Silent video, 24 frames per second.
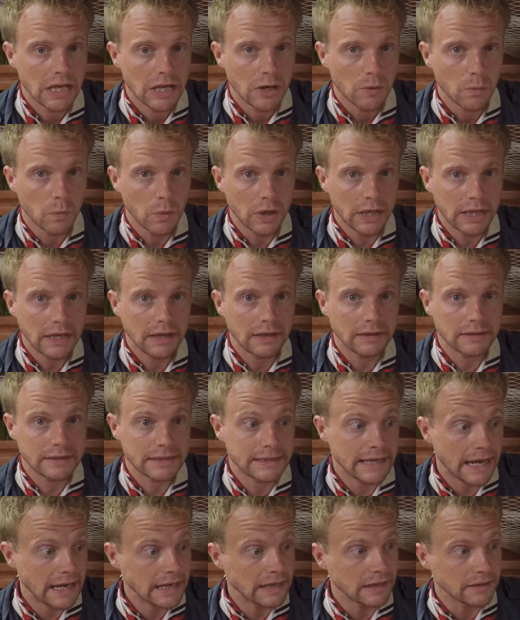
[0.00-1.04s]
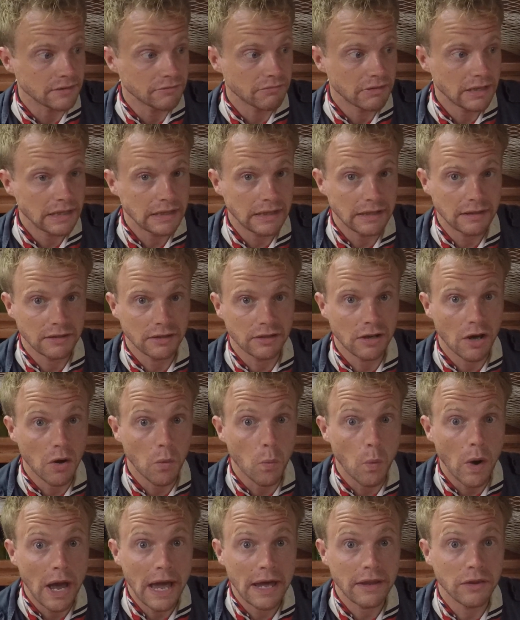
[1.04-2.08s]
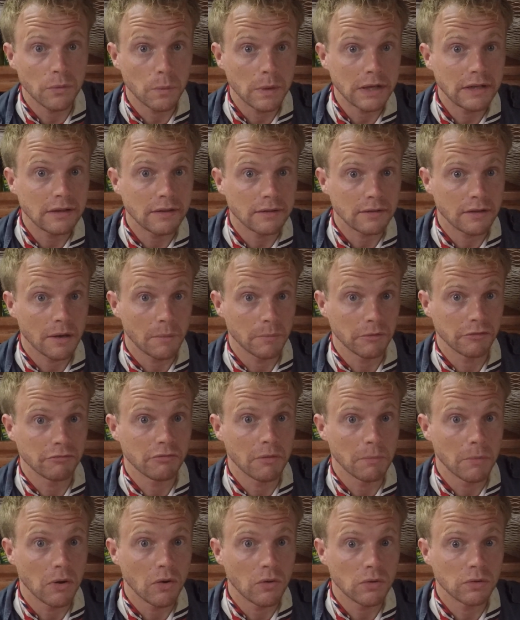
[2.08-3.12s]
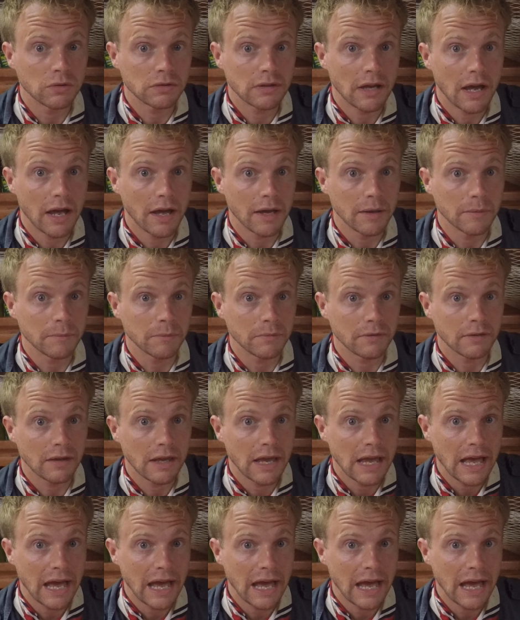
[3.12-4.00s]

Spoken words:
we as sailors really need to know where the wind is coming from at all times